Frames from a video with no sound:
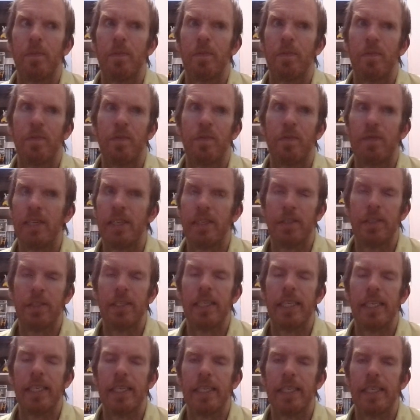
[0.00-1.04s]

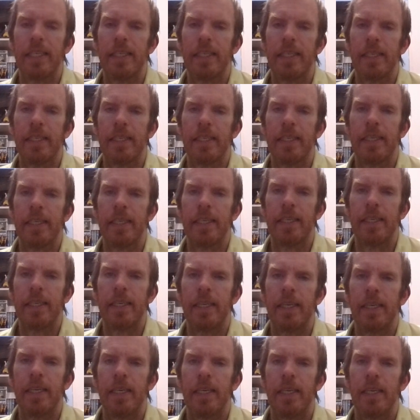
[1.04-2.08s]
fixing
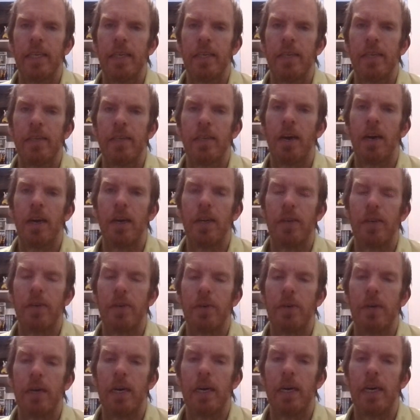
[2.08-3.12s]
card
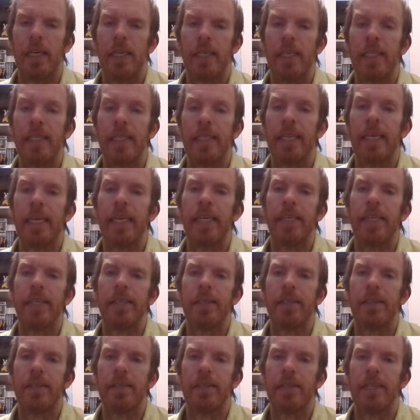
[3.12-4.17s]
draw and
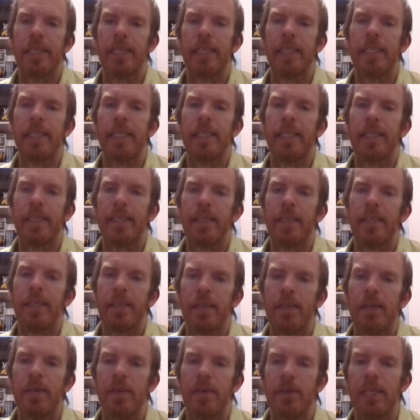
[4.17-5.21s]
then,
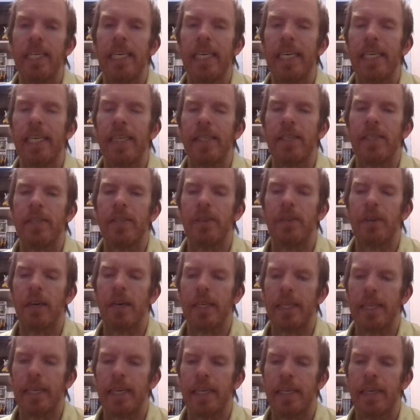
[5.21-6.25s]
getting to
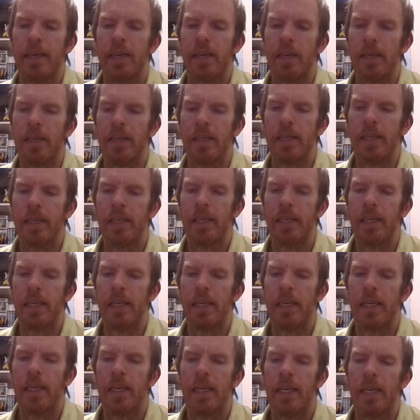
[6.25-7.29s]
draw that card.
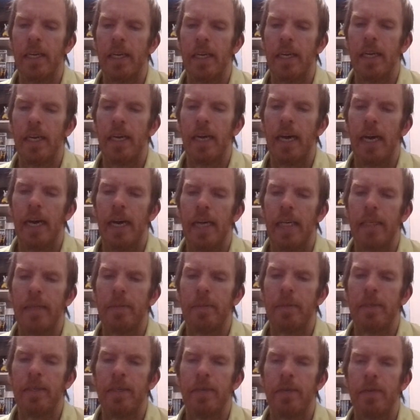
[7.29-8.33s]

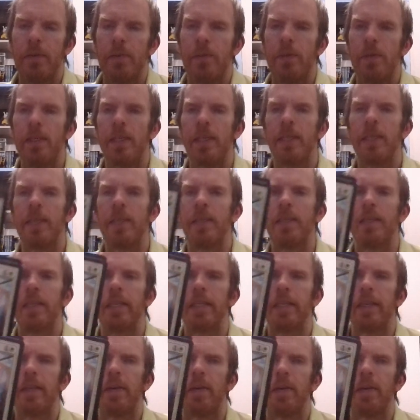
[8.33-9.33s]
Adamant Will.